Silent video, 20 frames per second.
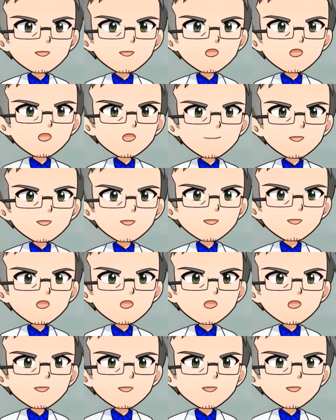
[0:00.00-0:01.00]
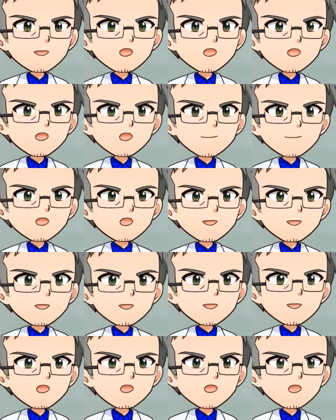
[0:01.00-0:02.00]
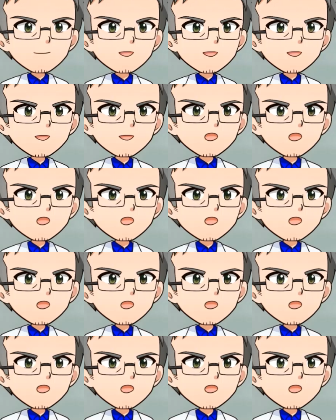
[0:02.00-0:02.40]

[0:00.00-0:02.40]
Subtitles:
as optical sensors and ultrasonic